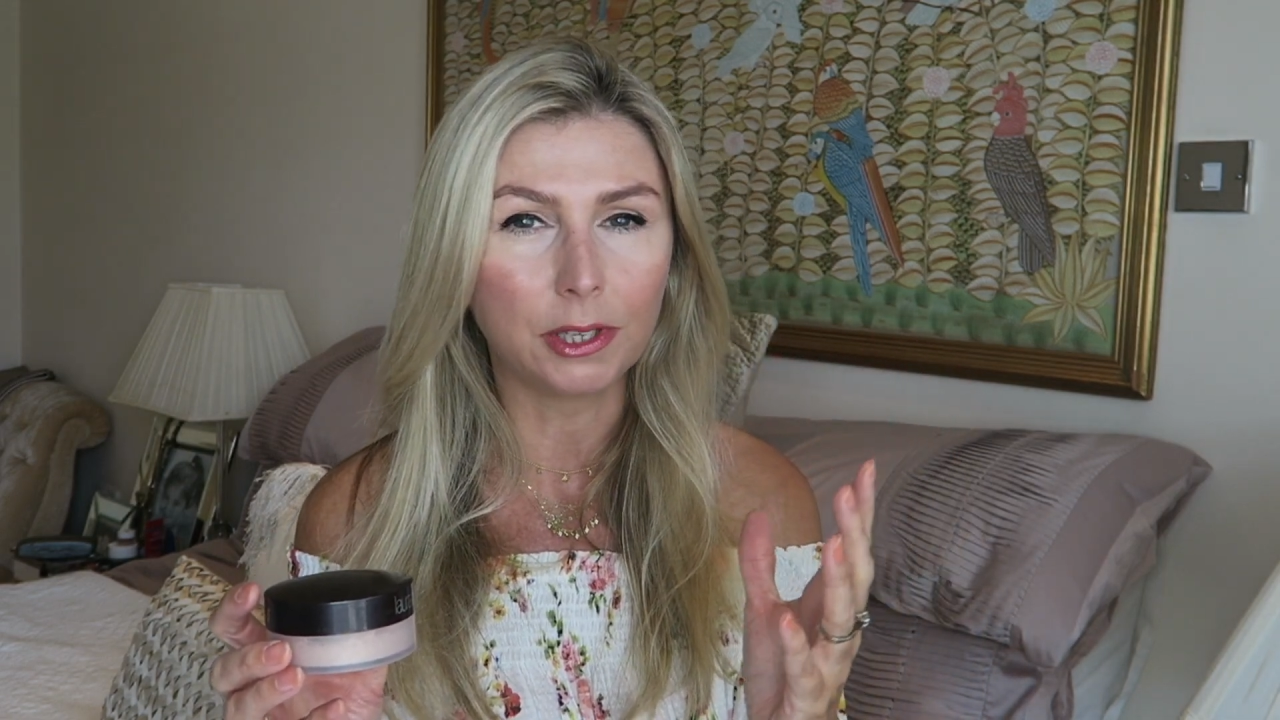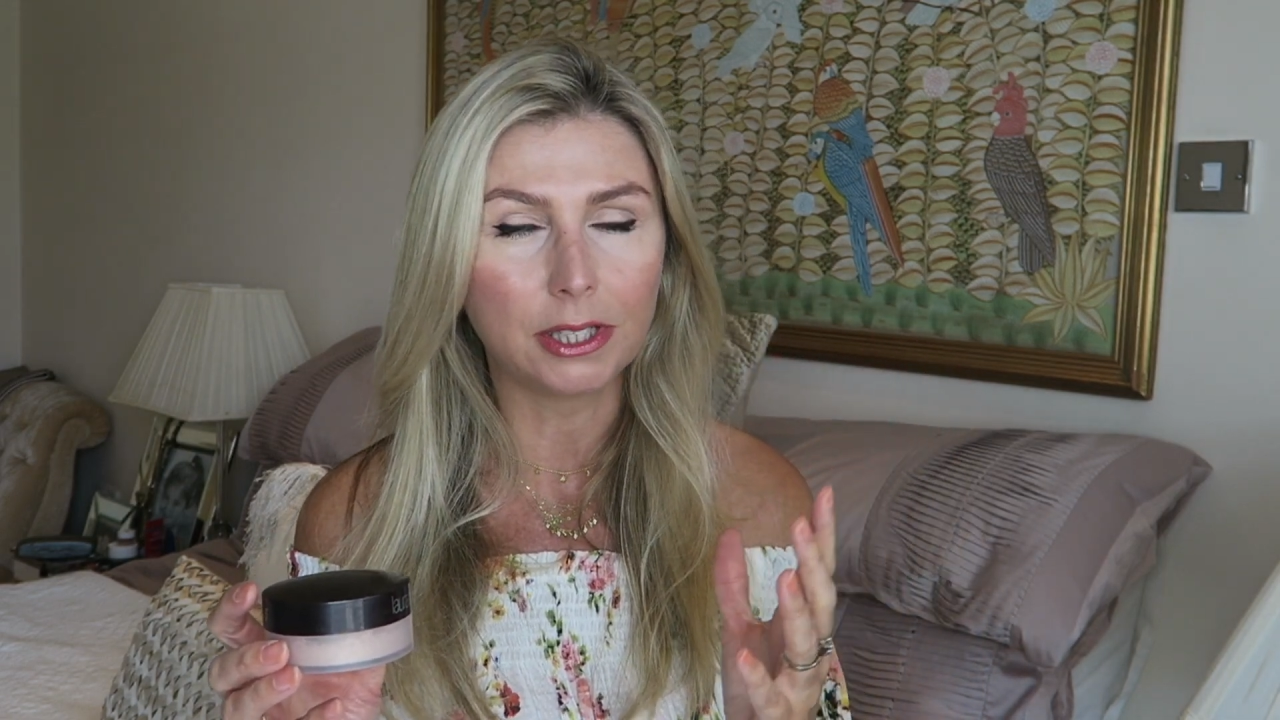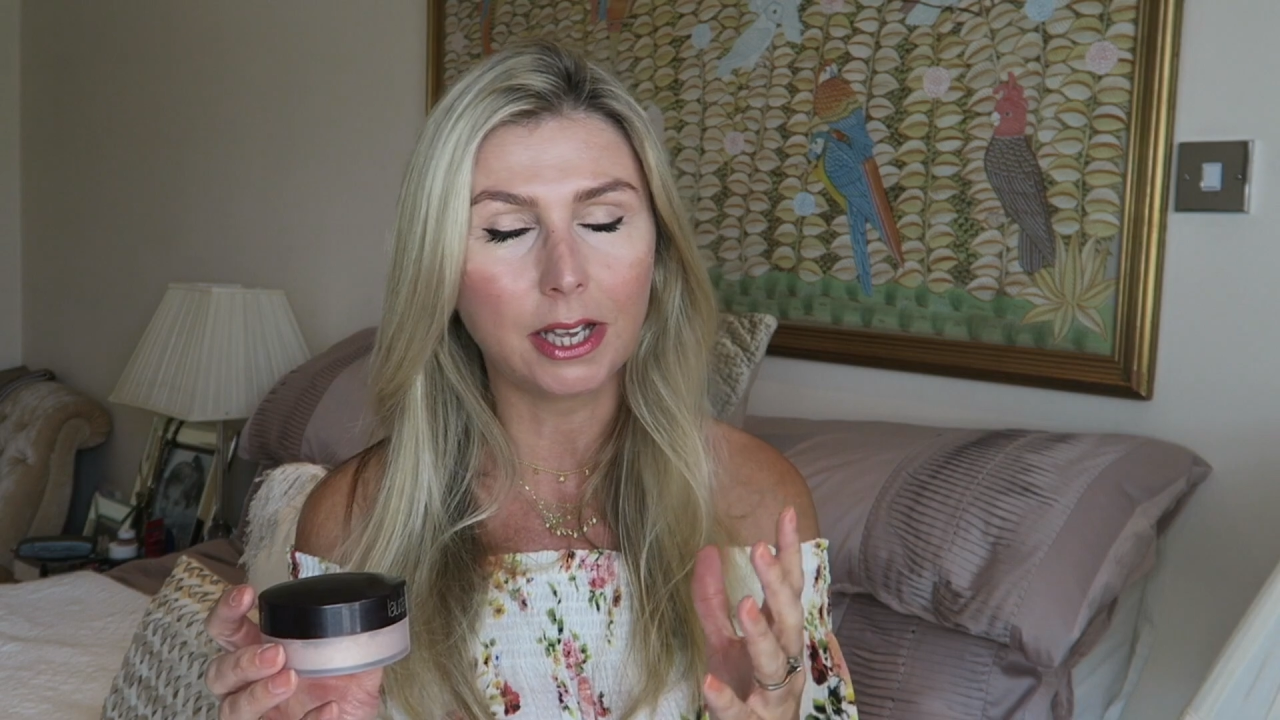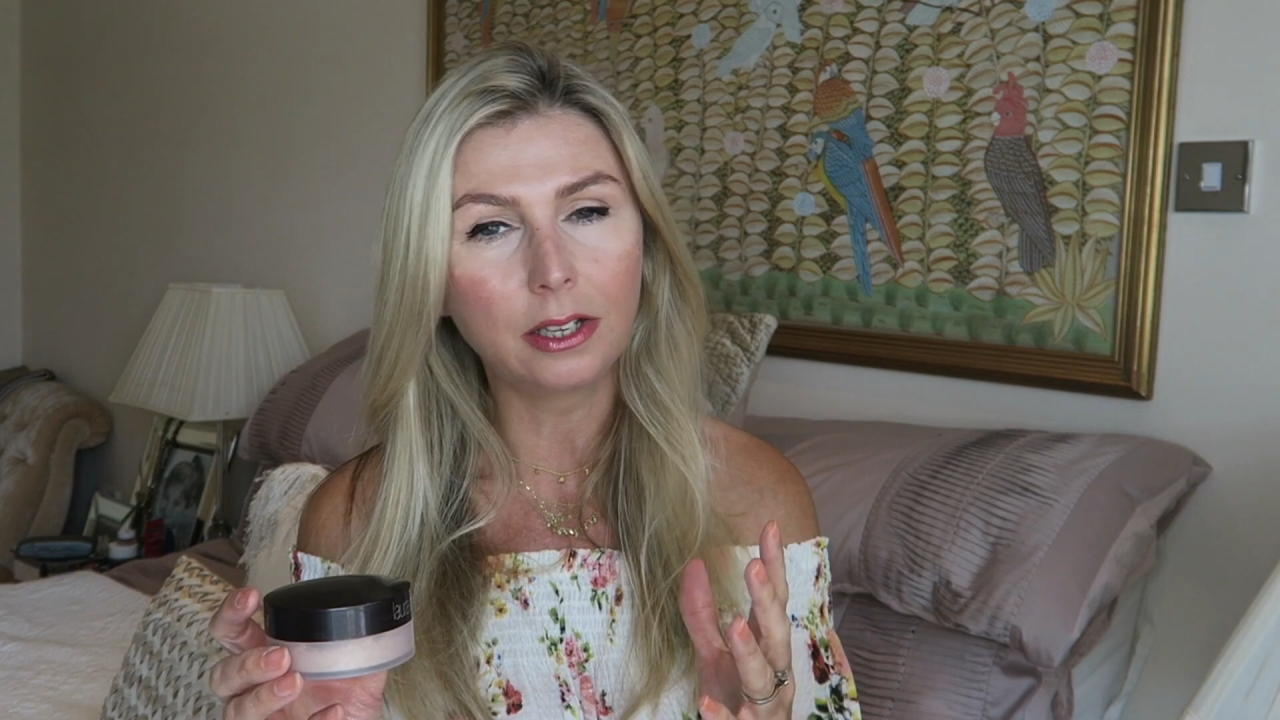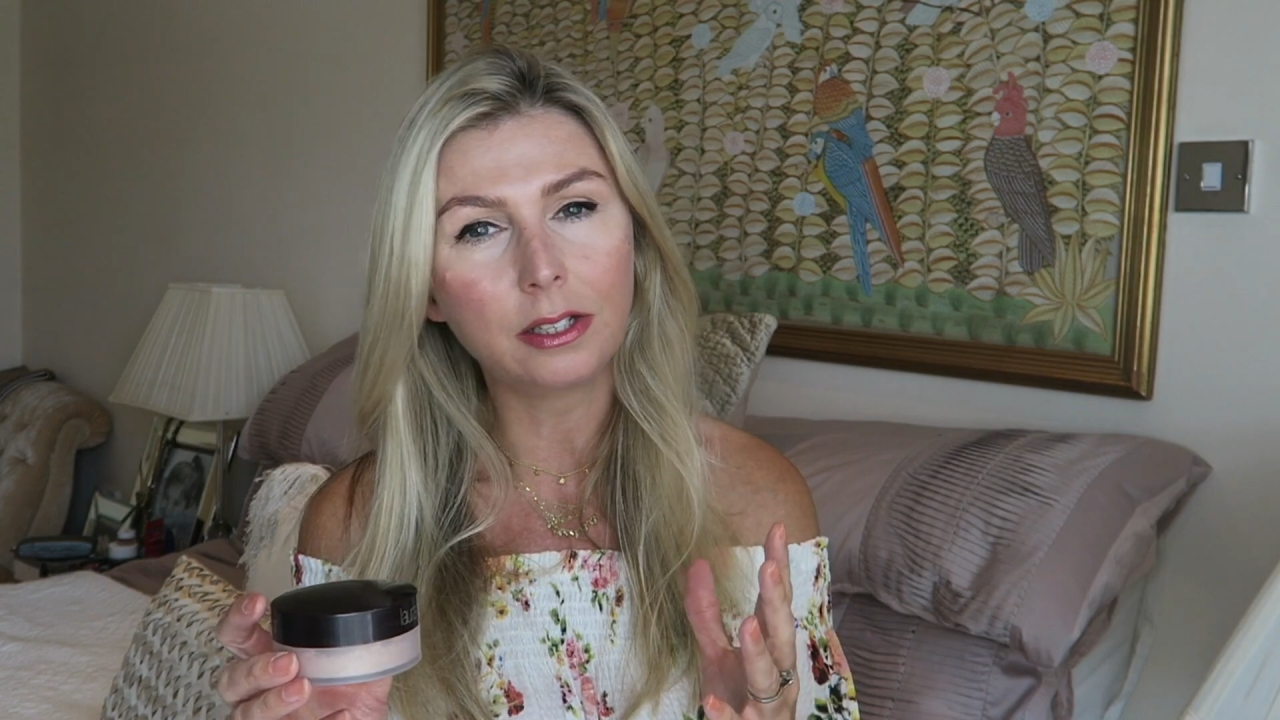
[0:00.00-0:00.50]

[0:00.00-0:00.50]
because they